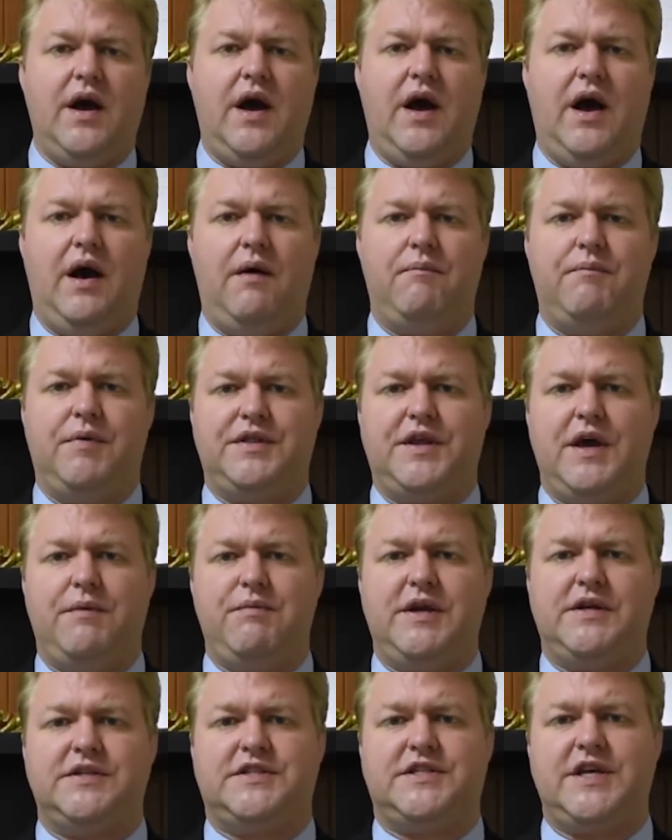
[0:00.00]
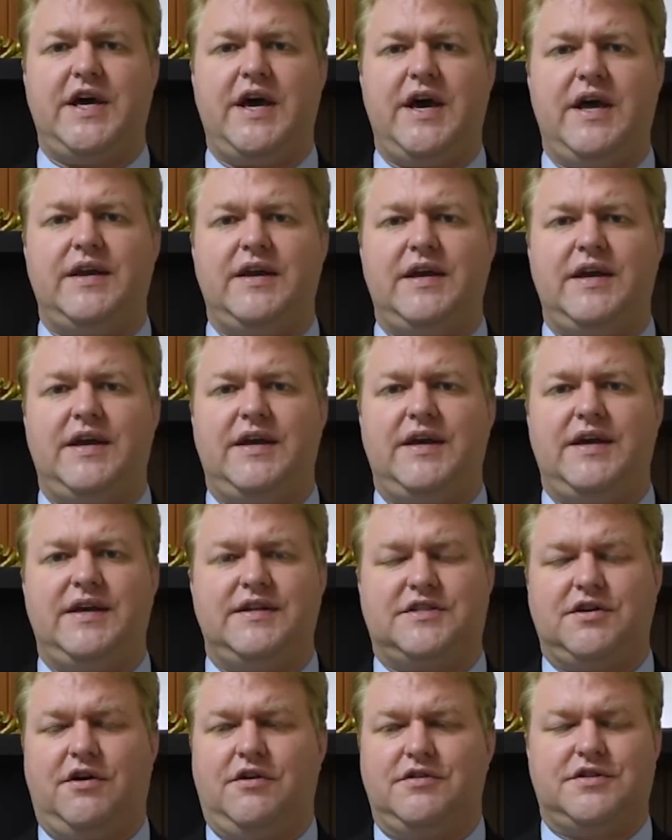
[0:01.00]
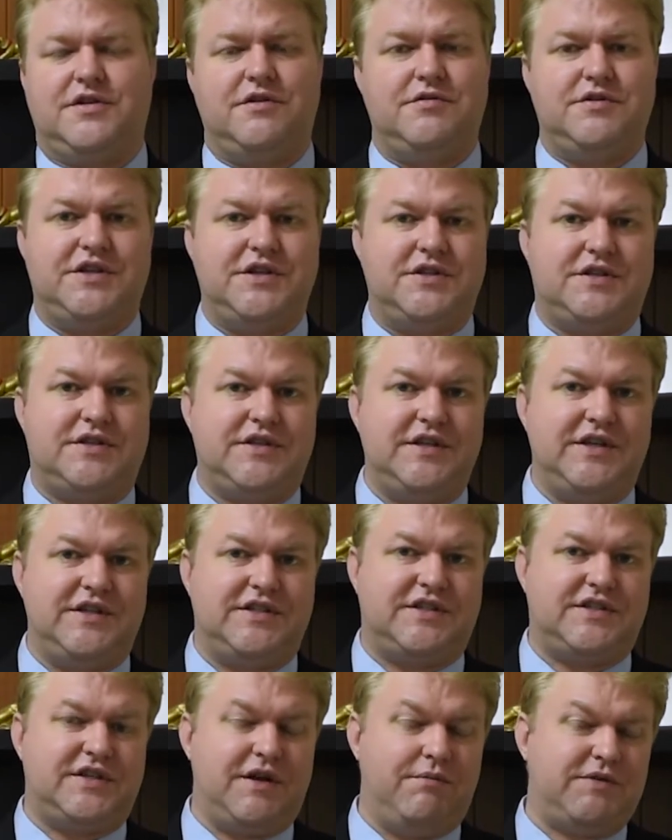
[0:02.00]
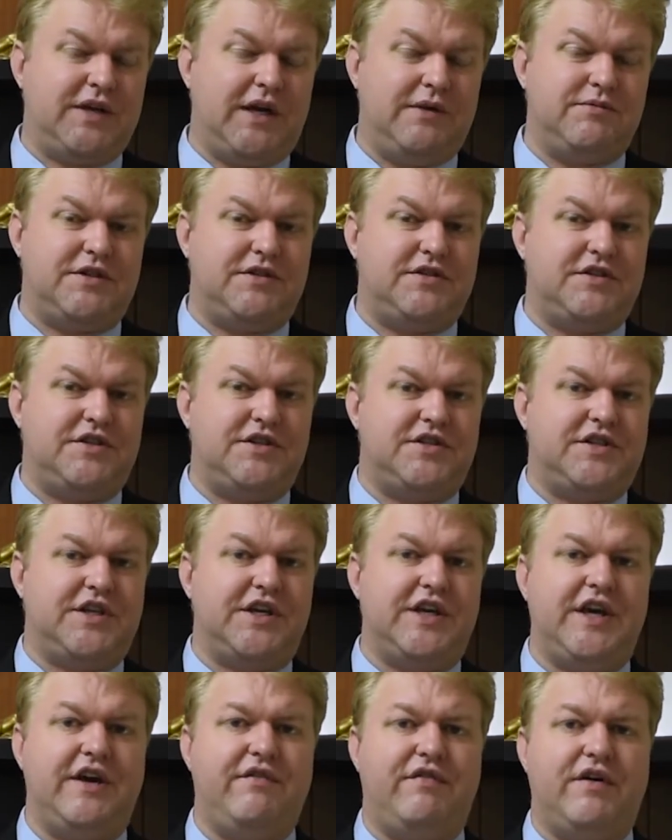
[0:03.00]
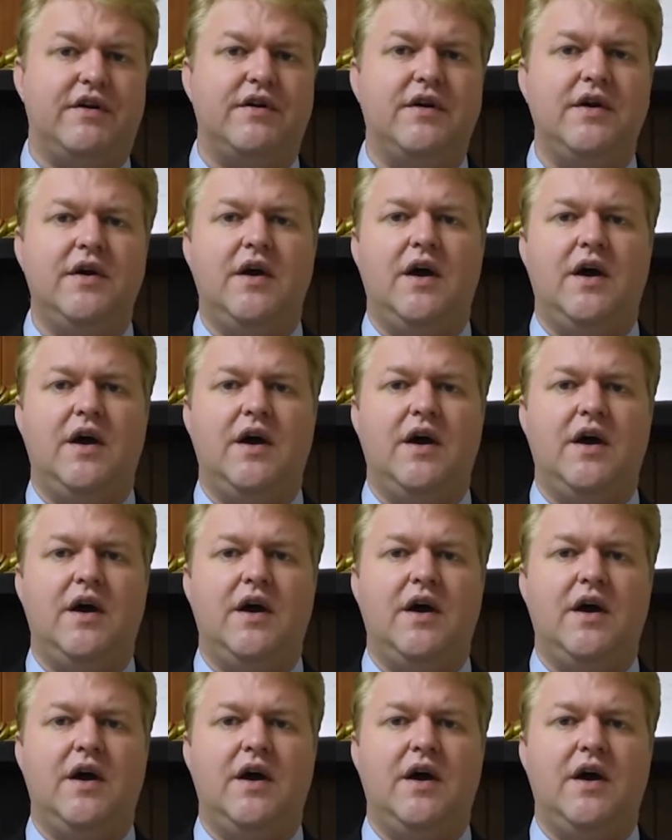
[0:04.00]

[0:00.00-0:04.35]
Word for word: Uh, but that being said, it, it's also just it's sometimes it's just a given,